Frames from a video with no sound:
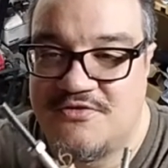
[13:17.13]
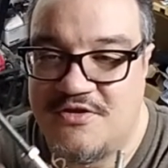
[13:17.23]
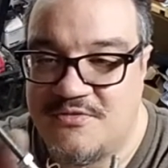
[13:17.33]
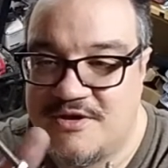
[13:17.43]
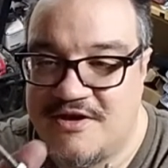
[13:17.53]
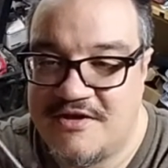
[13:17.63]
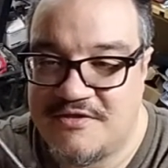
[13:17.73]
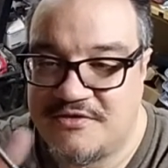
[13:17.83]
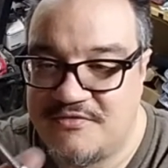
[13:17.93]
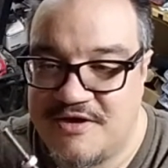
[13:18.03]
goes all the way down
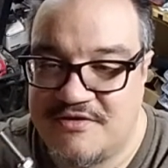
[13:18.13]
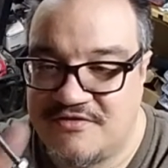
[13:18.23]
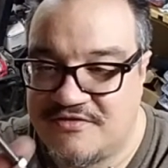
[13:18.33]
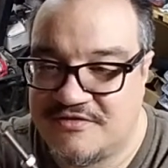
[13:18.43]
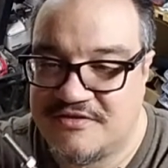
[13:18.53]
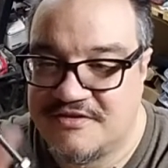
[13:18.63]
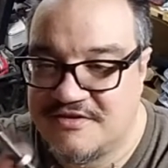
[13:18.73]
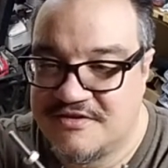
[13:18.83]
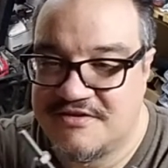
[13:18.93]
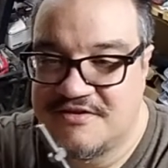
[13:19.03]
the threads.
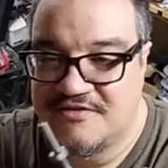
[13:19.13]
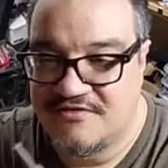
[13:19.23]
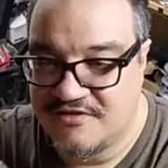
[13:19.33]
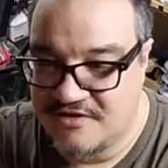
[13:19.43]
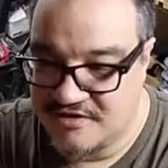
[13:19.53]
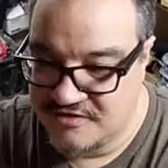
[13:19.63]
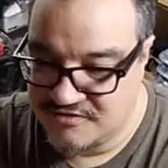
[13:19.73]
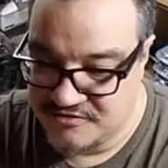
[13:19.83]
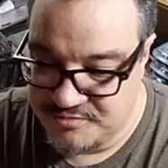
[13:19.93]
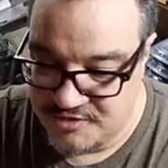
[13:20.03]
It's uh,
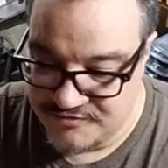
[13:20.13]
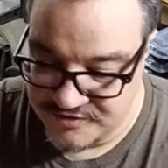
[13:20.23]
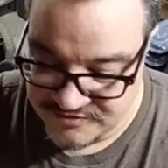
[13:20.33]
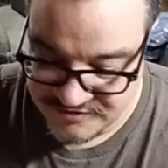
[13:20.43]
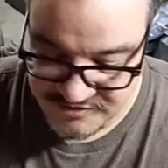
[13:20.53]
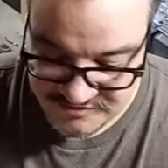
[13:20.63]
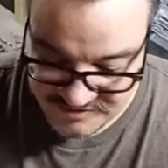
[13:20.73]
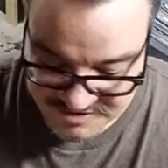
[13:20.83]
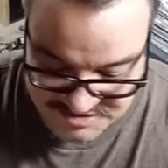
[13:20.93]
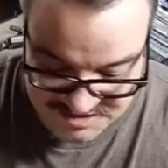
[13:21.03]
this is perfect. So
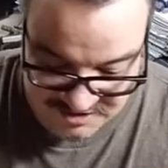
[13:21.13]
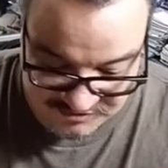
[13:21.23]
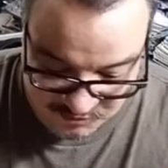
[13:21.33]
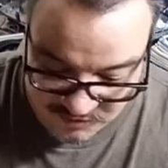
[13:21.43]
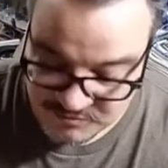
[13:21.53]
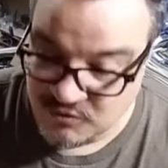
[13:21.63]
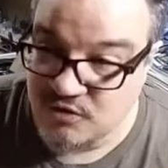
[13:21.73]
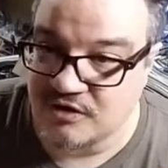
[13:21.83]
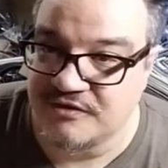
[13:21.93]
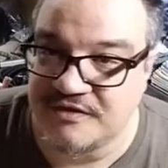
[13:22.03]
I just got to do one
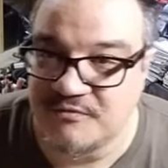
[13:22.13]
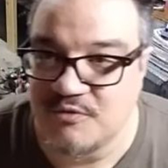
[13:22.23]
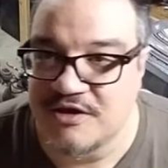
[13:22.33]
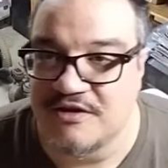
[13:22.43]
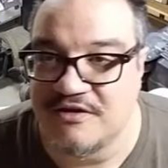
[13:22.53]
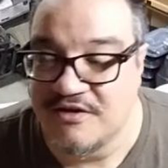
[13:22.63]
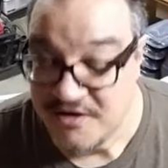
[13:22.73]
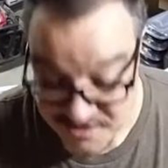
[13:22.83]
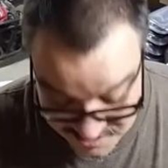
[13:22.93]
more, and then we can